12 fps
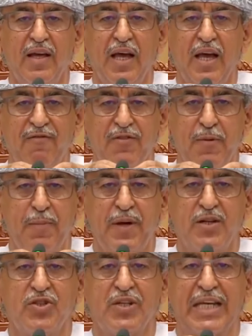Every
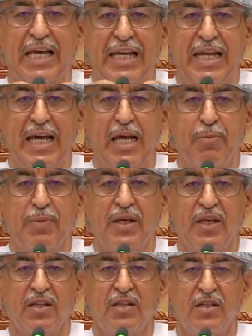person can help
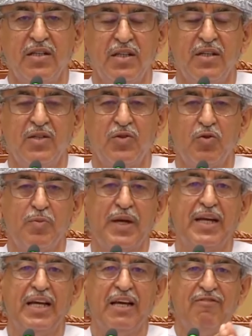either to
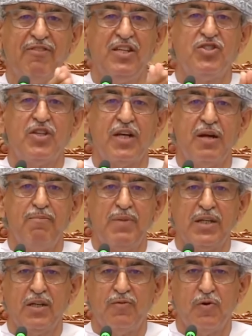make life easier and
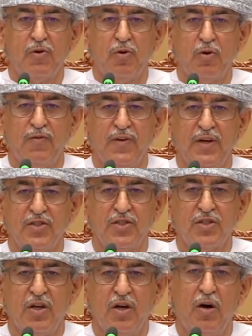better for all of
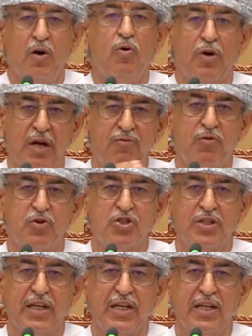us, or
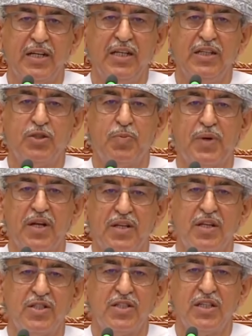unfortunately spread
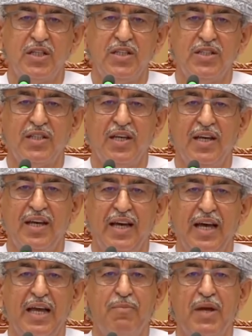the disease
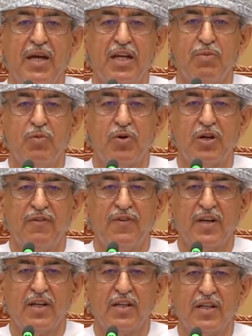and make it more
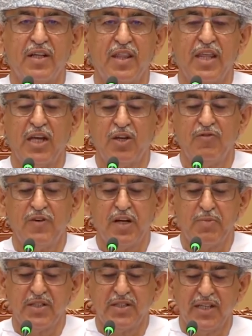difficult. Thank you very much